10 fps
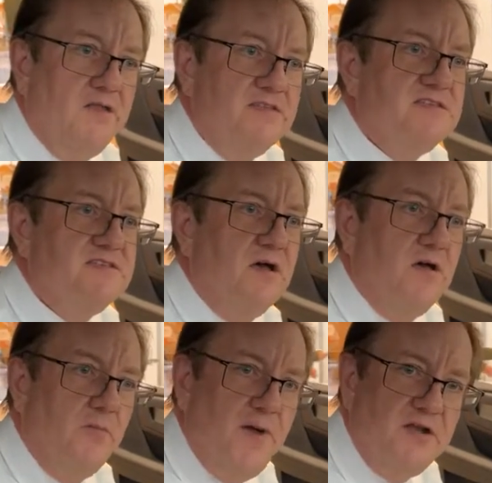This is
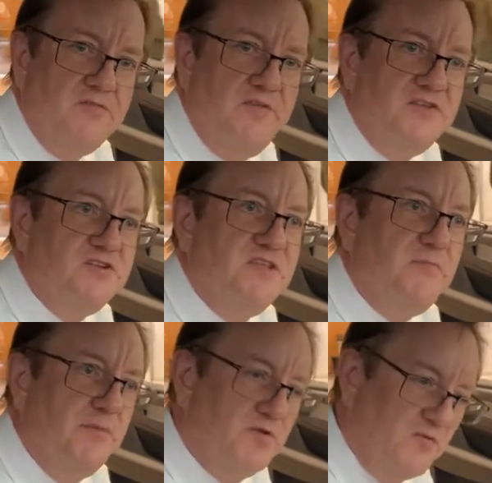a minor feature that
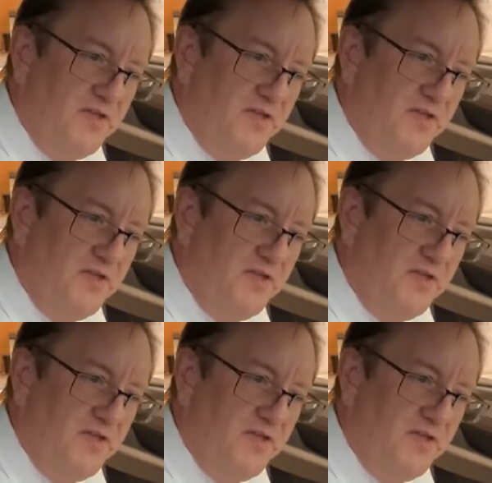people don't